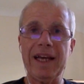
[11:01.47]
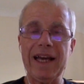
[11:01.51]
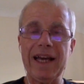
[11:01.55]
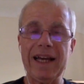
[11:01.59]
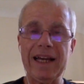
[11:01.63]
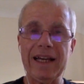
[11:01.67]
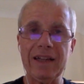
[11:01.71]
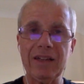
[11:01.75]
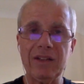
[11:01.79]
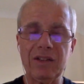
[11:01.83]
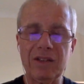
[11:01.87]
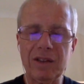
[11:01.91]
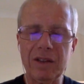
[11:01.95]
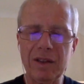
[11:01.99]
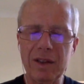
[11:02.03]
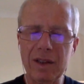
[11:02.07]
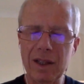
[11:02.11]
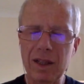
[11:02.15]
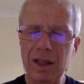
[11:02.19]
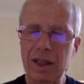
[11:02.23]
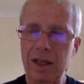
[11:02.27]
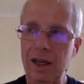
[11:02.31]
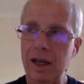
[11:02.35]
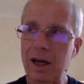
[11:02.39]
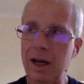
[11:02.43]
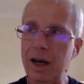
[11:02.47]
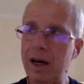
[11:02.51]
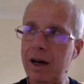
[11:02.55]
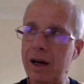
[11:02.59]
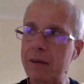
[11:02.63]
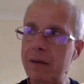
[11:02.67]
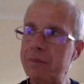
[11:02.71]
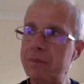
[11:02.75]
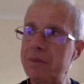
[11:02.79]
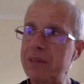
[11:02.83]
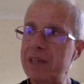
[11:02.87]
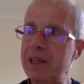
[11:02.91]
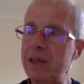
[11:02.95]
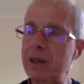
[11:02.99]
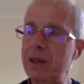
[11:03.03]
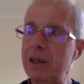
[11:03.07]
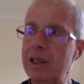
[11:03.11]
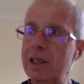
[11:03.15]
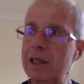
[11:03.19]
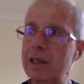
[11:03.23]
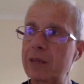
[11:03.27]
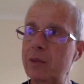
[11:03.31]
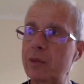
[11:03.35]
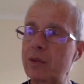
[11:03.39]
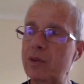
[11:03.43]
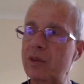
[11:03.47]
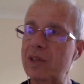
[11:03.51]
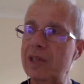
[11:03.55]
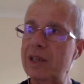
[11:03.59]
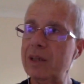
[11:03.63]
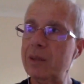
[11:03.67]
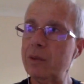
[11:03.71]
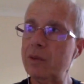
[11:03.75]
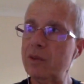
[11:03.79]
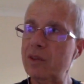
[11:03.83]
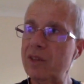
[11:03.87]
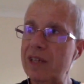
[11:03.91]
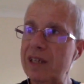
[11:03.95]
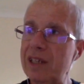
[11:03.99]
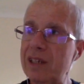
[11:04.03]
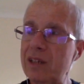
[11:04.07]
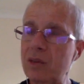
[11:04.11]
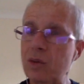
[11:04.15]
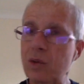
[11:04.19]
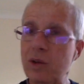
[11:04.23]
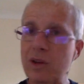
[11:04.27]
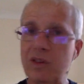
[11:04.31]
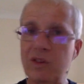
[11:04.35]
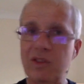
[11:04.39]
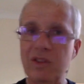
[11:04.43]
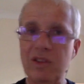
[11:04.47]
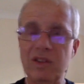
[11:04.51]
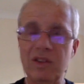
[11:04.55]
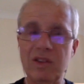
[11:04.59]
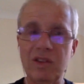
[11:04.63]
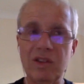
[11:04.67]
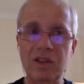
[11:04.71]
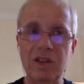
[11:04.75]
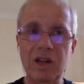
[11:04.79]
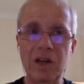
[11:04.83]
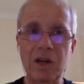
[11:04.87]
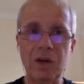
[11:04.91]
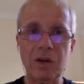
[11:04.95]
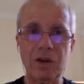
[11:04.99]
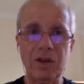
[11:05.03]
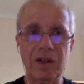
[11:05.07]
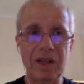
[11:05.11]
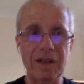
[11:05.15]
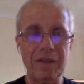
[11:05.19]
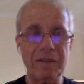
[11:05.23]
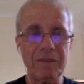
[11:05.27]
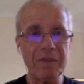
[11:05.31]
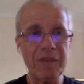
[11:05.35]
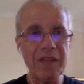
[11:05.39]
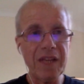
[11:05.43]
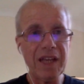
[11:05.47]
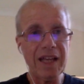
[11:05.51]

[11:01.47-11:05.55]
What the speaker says: age, it was interesting to note that